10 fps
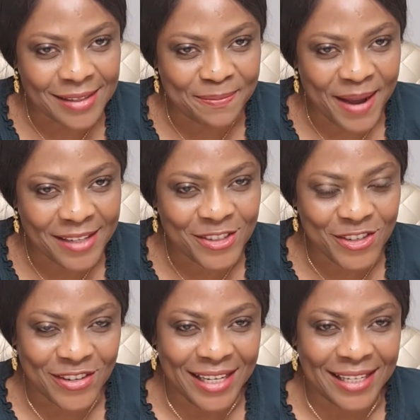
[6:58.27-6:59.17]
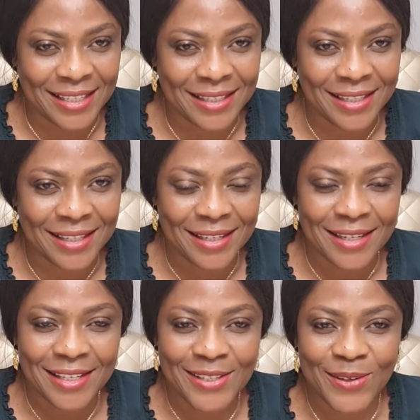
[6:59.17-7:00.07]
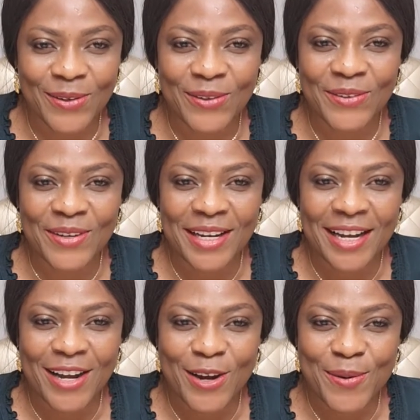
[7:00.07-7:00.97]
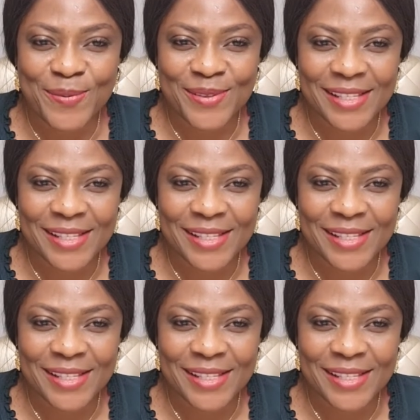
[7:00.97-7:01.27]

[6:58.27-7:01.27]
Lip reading: the part 3. So hope to